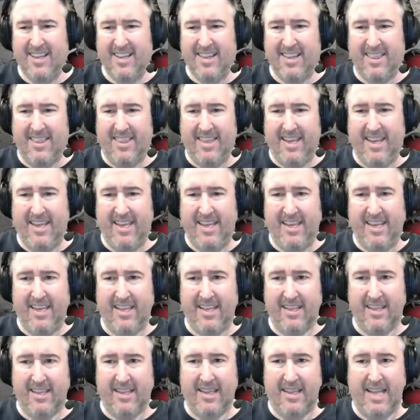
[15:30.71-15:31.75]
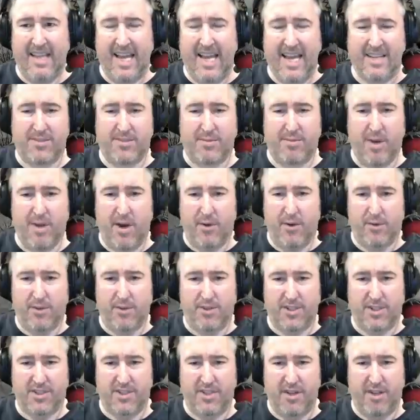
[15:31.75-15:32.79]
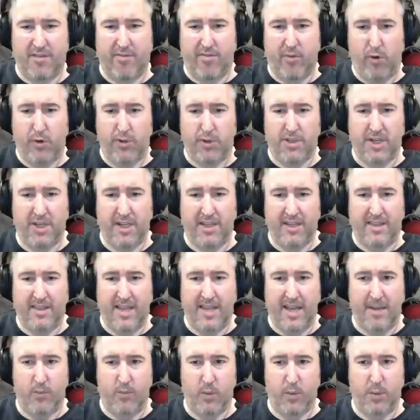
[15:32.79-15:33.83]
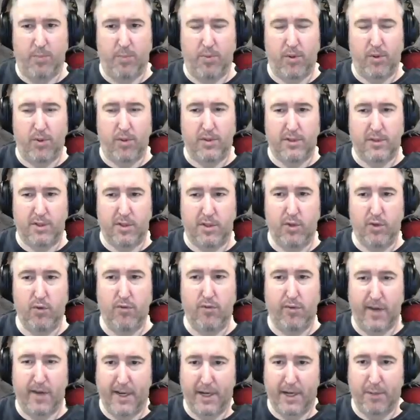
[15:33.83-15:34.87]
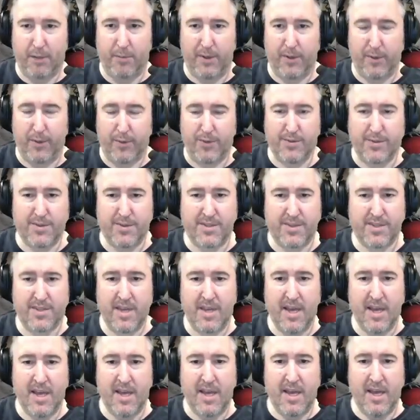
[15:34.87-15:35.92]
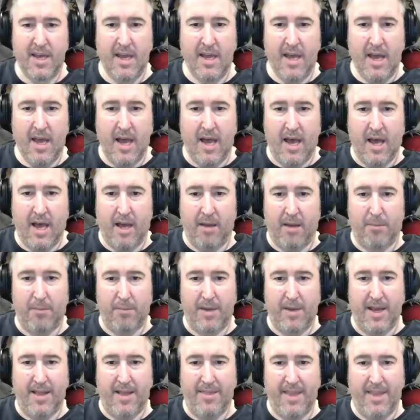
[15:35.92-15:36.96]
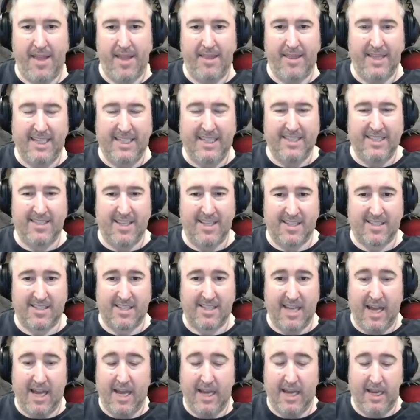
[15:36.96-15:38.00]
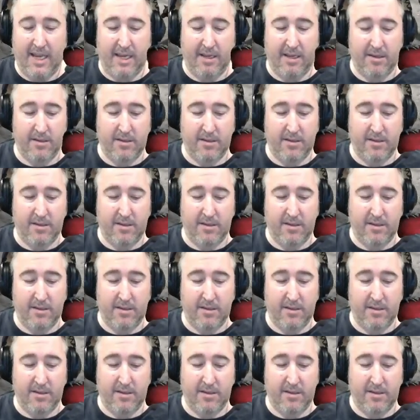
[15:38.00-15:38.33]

the last round was just unfortunate that we pulled 2 fire immunes, and then the easiest guy